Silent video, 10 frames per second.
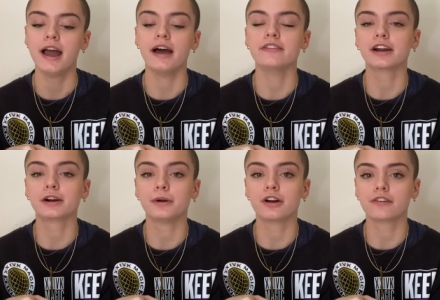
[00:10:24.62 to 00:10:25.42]
and they're
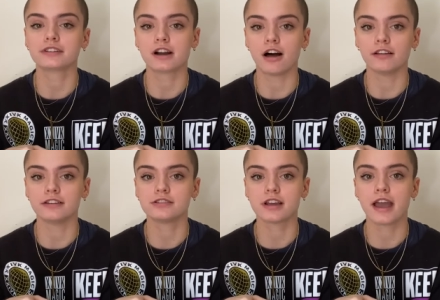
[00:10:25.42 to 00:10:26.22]
going off to
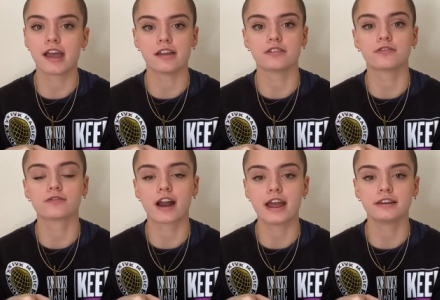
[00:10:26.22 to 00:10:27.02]
college and
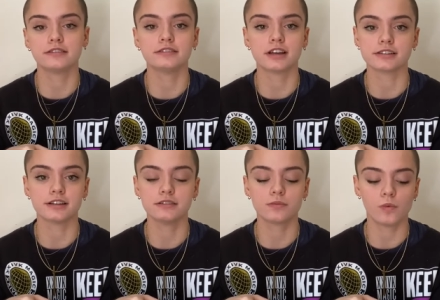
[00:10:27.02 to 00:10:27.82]
Wren
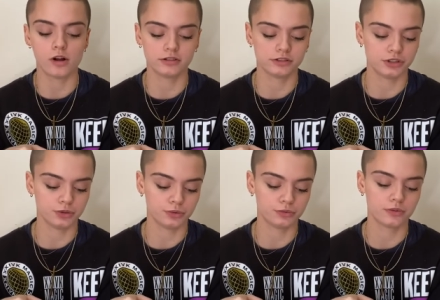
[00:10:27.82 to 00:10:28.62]
doesn't want
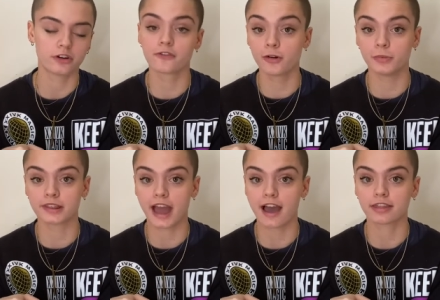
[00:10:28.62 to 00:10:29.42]
to room with
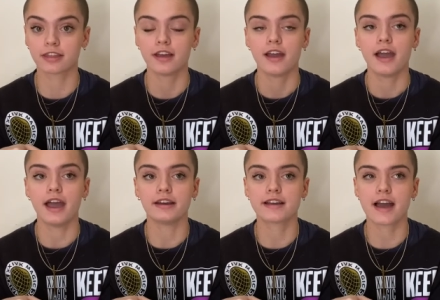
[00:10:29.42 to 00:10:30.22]
Cath.
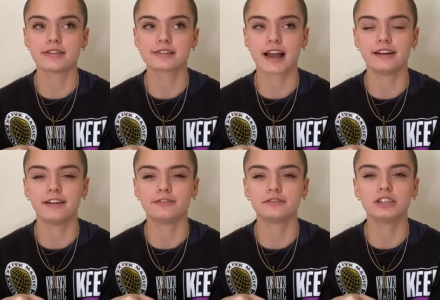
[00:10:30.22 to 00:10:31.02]
And Cath is kind
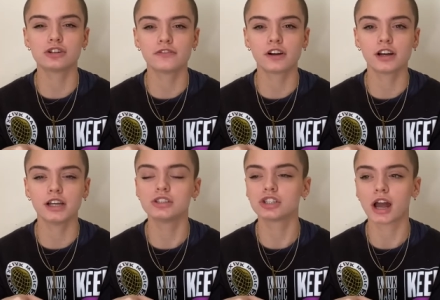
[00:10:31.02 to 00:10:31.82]
of
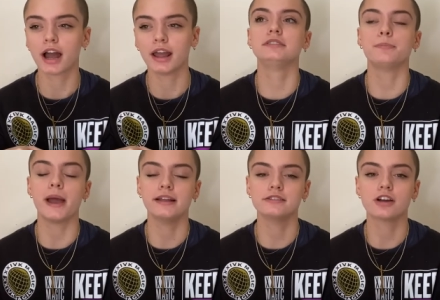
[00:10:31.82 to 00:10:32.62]
introverted, shy,
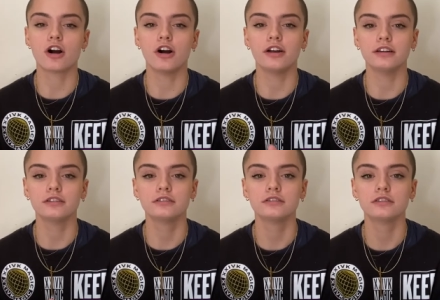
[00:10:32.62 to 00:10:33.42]
depends on
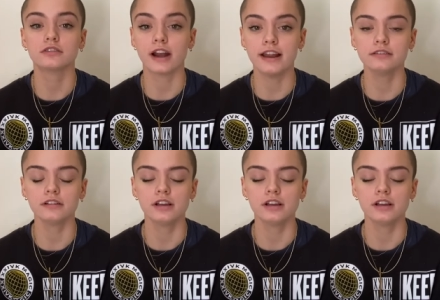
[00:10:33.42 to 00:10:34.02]
Wren.